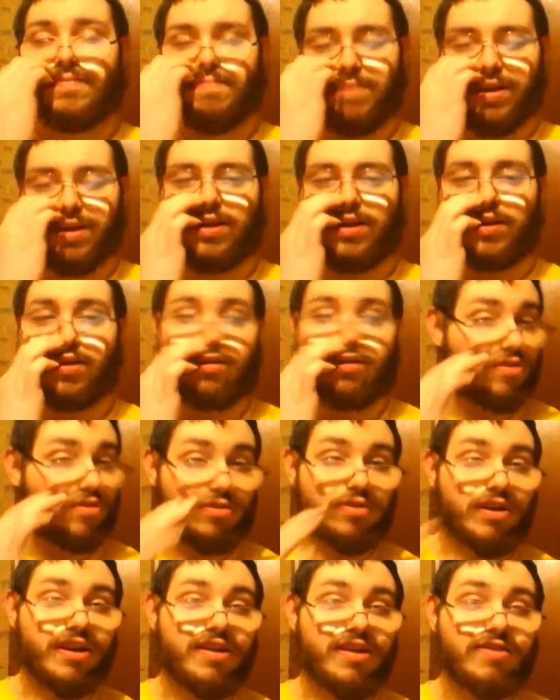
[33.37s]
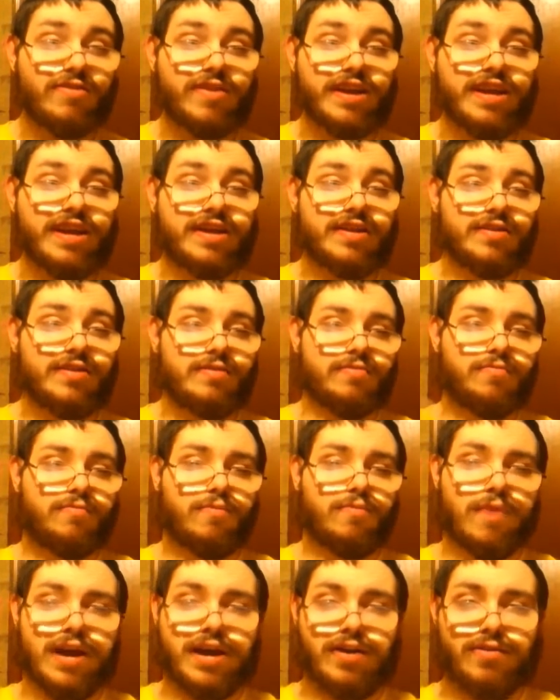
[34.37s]
because clearly,
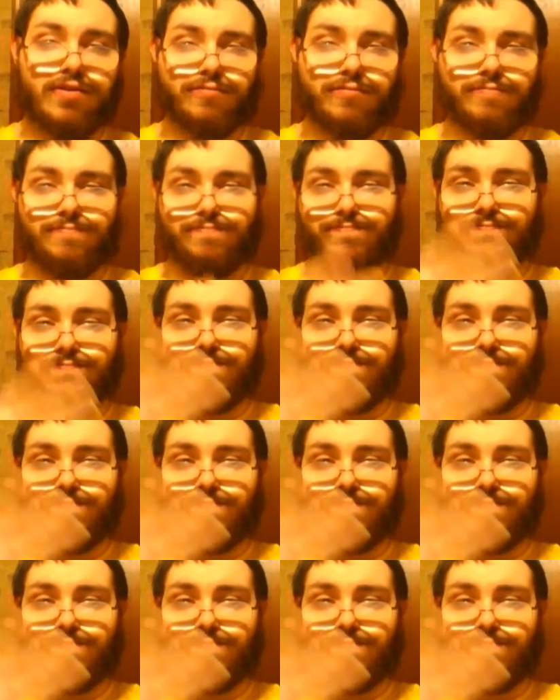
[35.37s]
well,